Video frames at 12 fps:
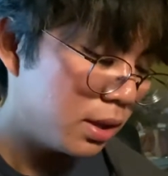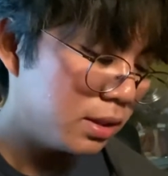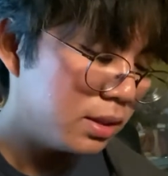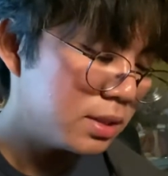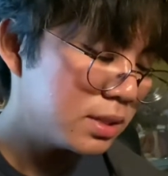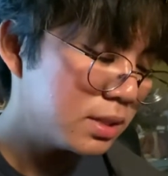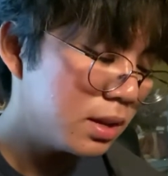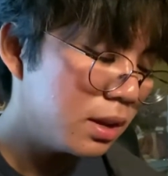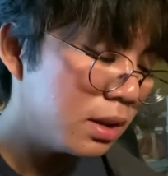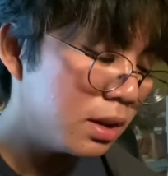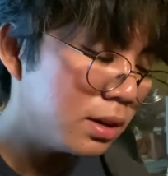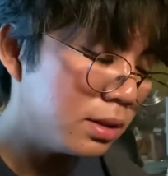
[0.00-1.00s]
the
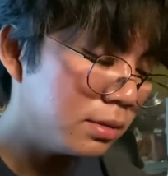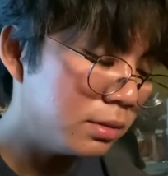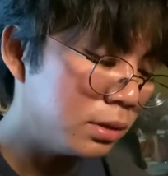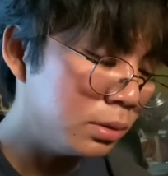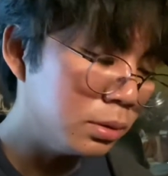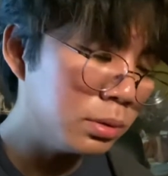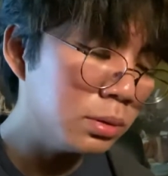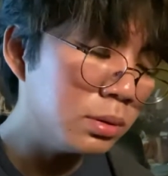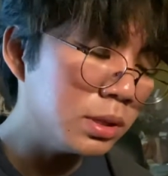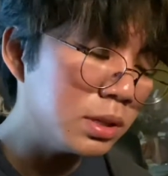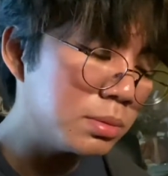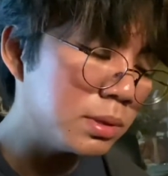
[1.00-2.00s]
sight of you
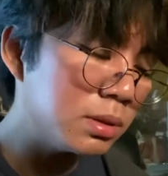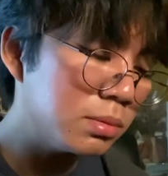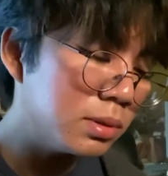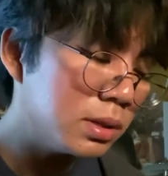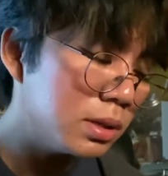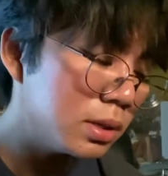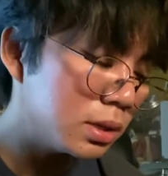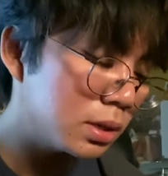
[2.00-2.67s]
leaves me weak